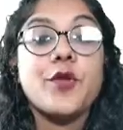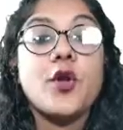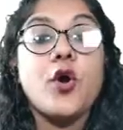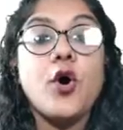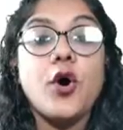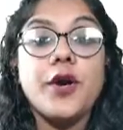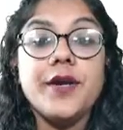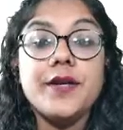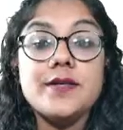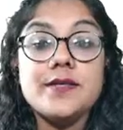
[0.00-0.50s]

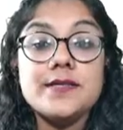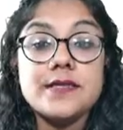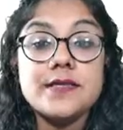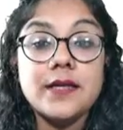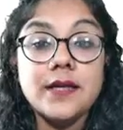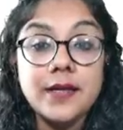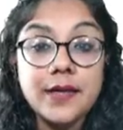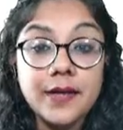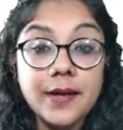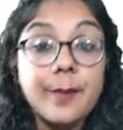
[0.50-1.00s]
orders
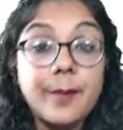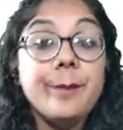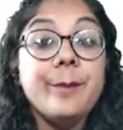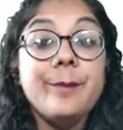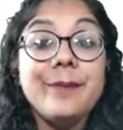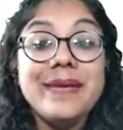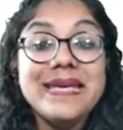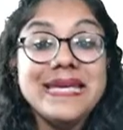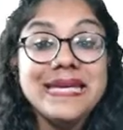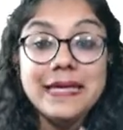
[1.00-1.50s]

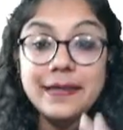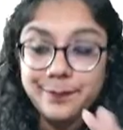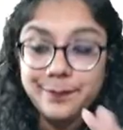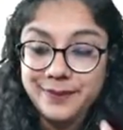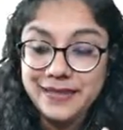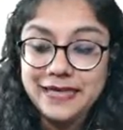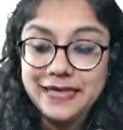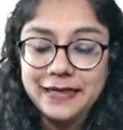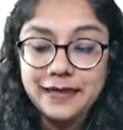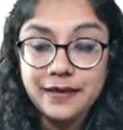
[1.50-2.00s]
may
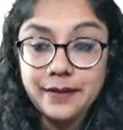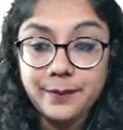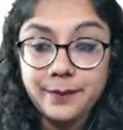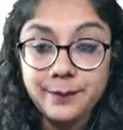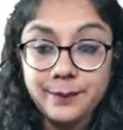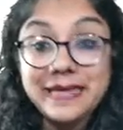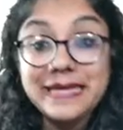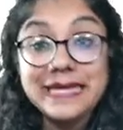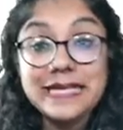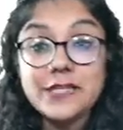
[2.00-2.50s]

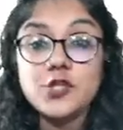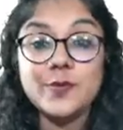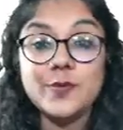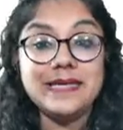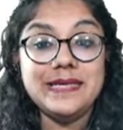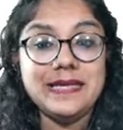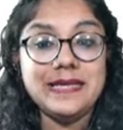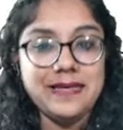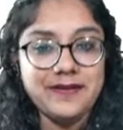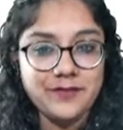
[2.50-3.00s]
need to be
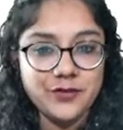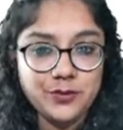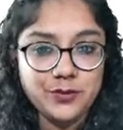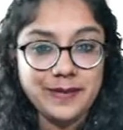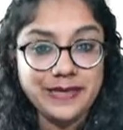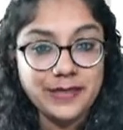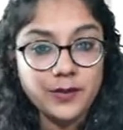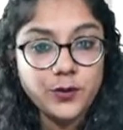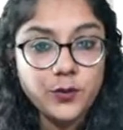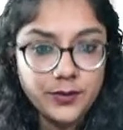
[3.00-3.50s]
delivered
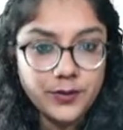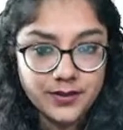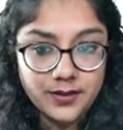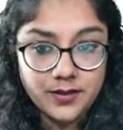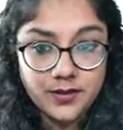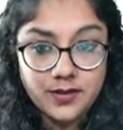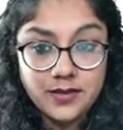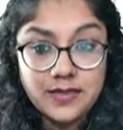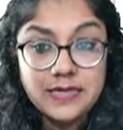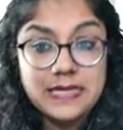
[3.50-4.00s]
by courier,
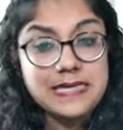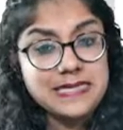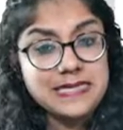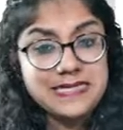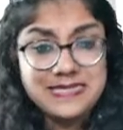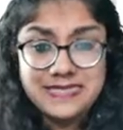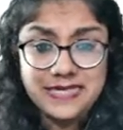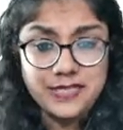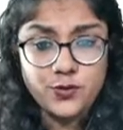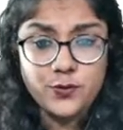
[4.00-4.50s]

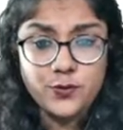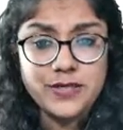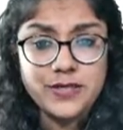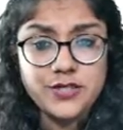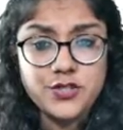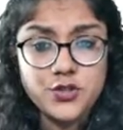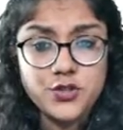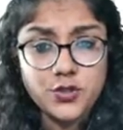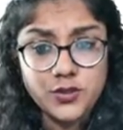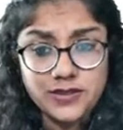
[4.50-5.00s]
say to ensure
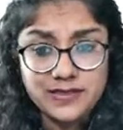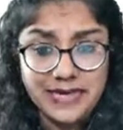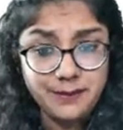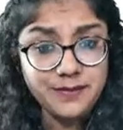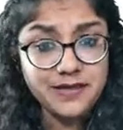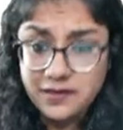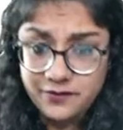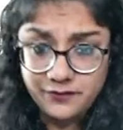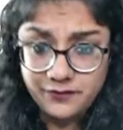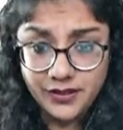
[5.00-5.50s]
the timely
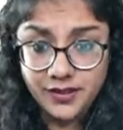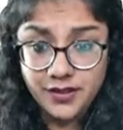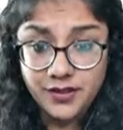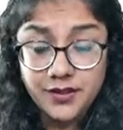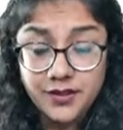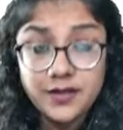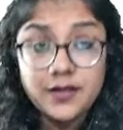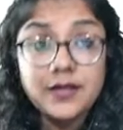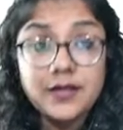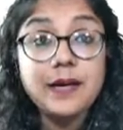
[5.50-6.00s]
delivery.
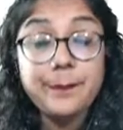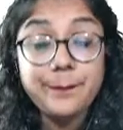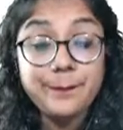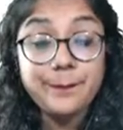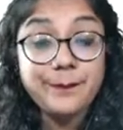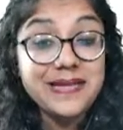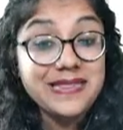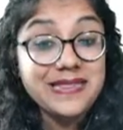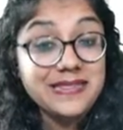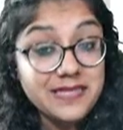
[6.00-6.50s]

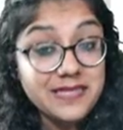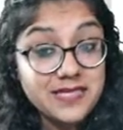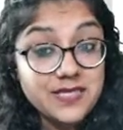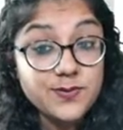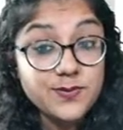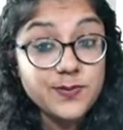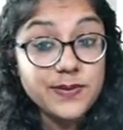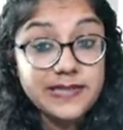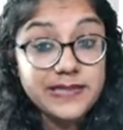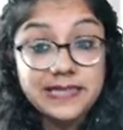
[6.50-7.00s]
But this will
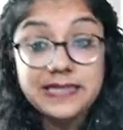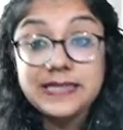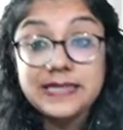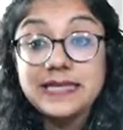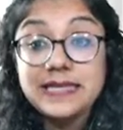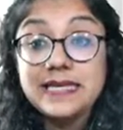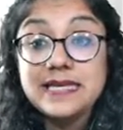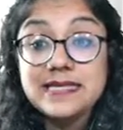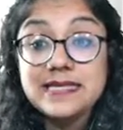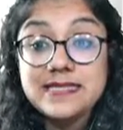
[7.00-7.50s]
increase the
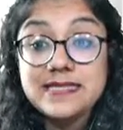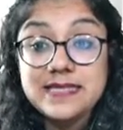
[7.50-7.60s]
delivery